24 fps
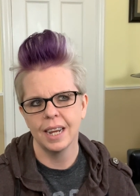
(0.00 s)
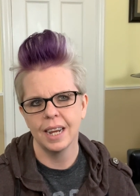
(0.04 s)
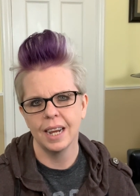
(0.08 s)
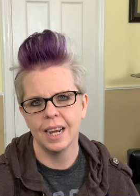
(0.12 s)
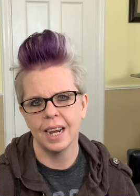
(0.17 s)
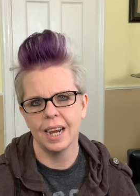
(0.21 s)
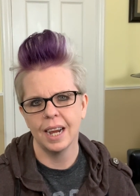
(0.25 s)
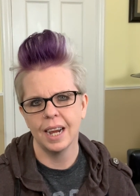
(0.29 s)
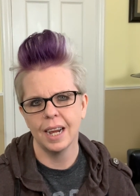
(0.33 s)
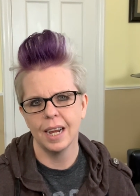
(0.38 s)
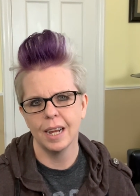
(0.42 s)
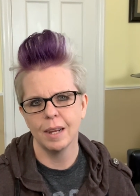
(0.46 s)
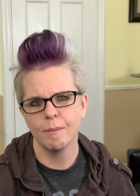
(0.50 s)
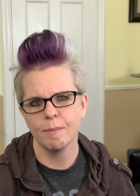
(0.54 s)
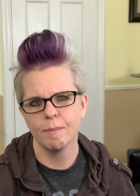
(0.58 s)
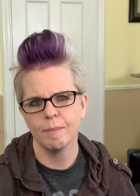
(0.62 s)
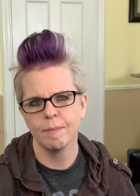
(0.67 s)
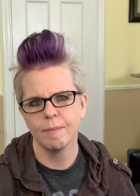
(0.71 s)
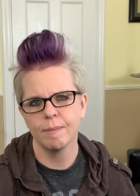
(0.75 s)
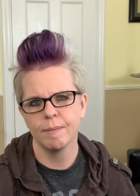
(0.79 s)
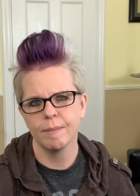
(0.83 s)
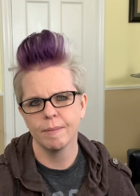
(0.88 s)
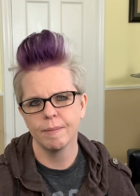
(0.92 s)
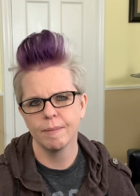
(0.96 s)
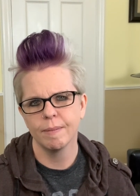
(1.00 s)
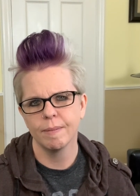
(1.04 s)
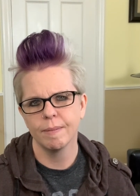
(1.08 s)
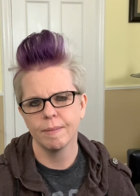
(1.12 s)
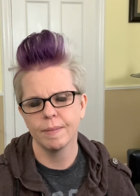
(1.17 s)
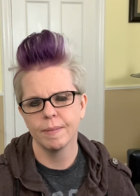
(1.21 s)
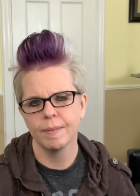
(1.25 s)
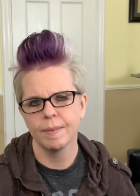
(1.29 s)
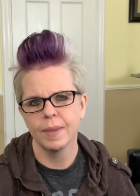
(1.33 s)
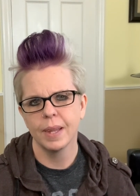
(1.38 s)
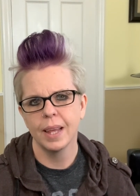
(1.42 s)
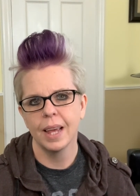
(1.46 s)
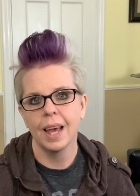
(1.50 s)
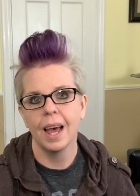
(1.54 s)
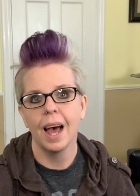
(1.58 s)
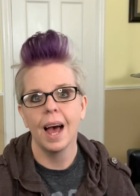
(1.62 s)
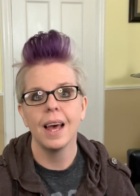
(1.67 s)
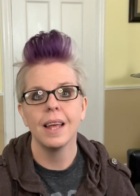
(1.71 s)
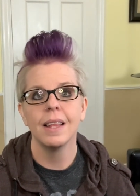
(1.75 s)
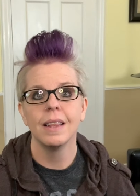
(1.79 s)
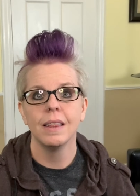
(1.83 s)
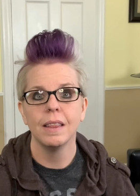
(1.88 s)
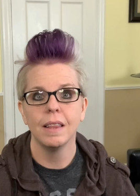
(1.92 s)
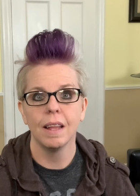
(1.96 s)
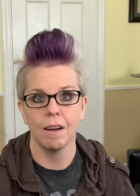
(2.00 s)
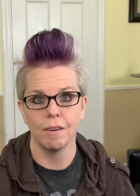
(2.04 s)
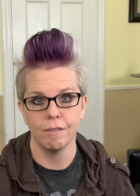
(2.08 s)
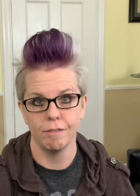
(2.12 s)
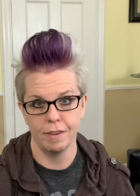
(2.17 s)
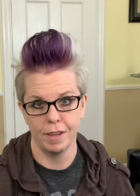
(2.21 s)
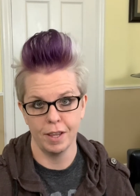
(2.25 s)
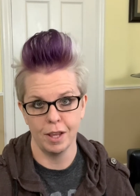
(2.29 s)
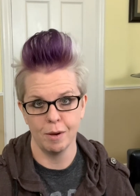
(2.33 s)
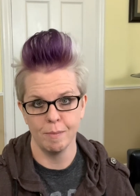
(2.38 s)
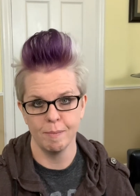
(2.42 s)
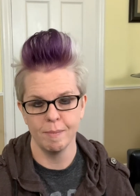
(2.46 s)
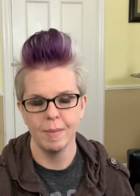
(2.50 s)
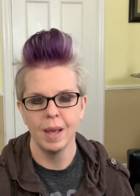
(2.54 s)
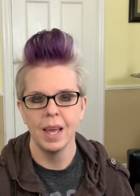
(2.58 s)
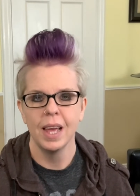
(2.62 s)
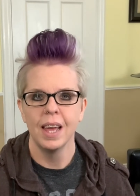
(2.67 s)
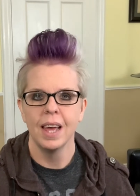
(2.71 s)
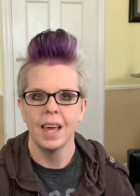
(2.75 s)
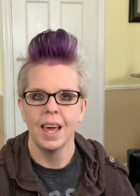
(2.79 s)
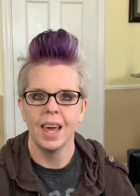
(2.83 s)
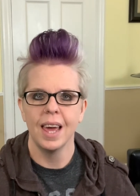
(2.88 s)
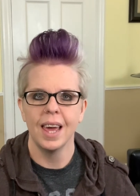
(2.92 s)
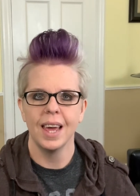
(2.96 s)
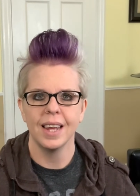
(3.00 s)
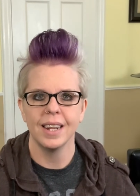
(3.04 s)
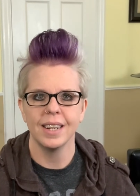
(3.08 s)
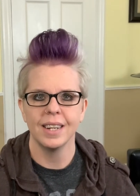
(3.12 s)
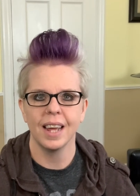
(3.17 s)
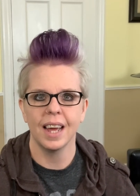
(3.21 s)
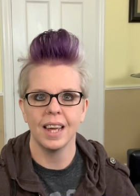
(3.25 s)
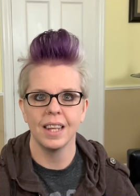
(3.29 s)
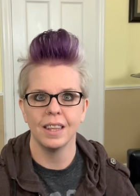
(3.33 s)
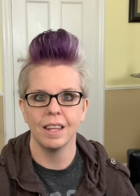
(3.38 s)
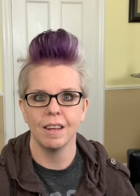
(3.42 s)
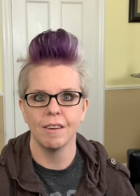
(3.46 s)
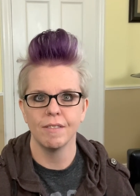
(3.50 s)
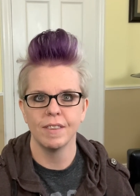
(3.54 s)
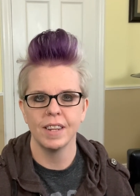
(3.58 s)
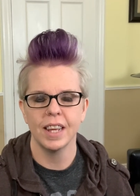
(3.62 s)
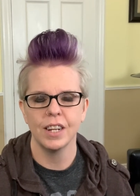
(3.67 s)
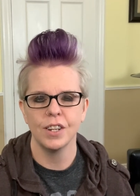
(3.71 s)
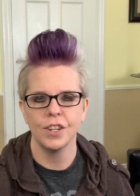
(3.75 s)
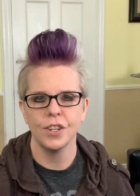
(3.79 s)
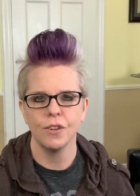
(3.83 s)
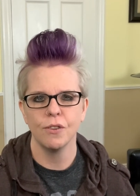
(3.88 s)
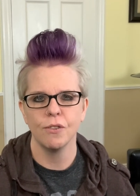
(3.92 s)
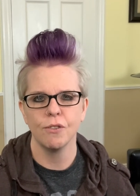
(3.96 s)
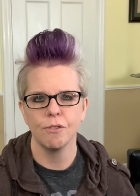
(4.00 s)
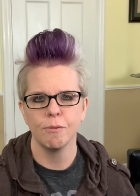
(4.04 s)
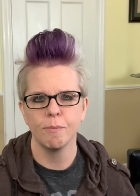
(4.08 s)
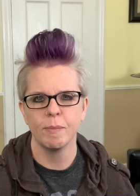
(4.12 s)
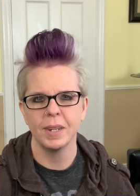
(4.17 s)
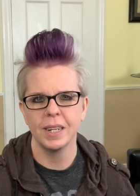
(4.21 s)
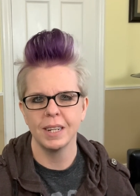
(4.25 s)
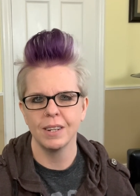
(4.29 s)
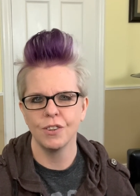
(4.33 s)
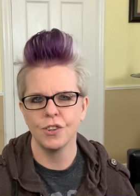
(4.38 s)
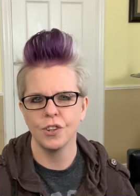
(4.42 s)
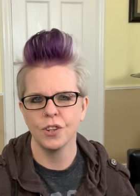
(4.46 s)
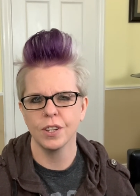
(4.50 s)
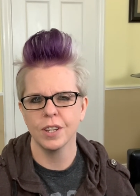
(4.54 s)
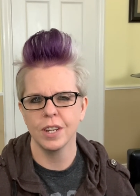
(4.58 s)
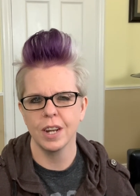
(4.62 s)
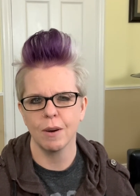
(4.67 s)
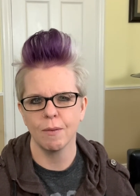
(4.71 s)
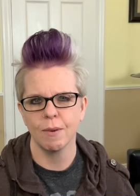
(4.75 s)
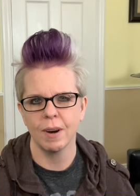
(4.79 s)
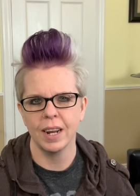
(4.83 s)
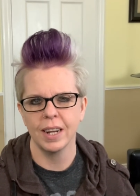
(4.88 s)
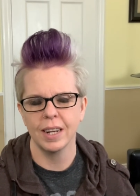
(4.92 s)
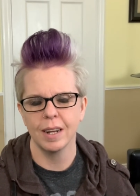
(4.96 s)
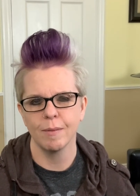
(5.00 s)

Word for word: I'm, I love him and I love tattoos, but it's just not right.